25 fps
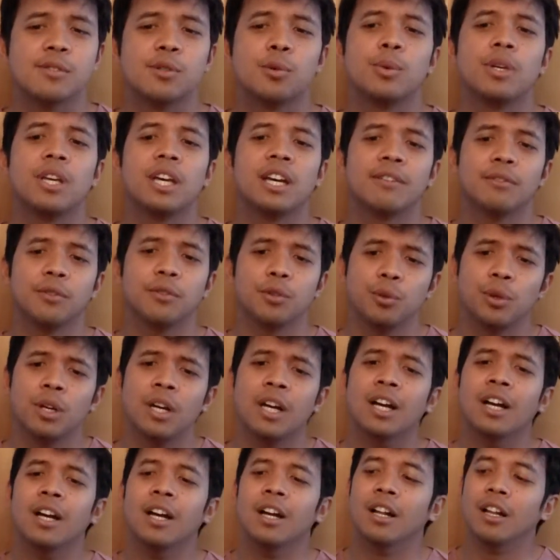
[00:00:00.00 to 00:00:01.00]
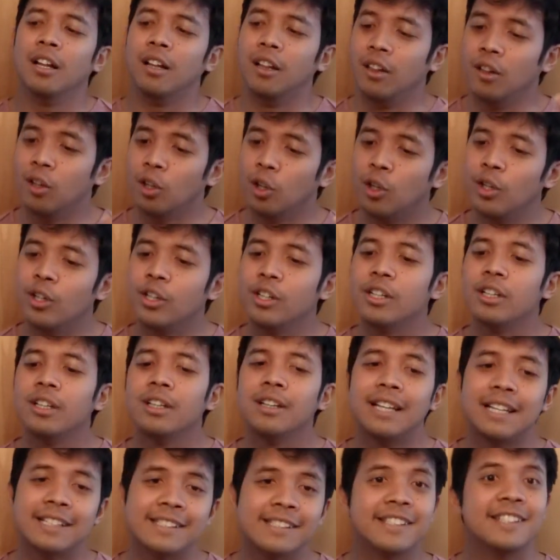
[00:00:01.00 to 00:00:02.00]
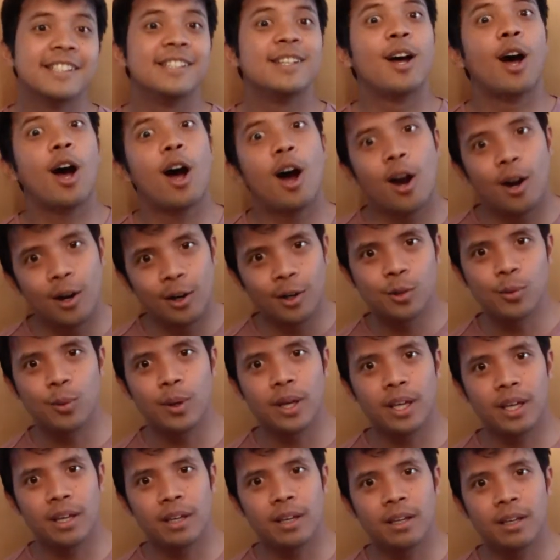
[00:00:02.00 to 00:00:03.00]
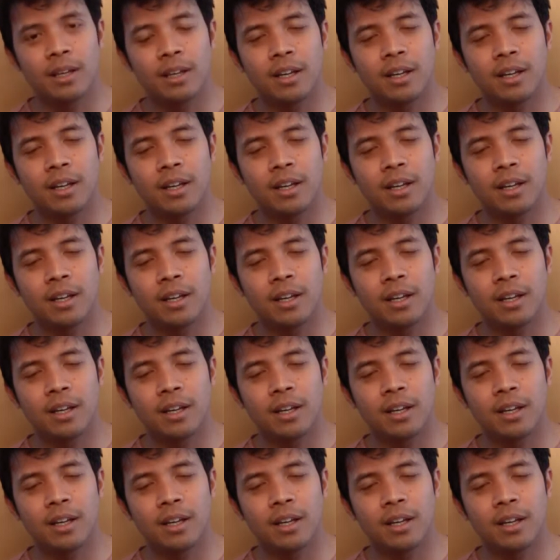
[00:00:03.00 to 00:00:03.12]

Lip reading: So we have to learn the lesson the hard way,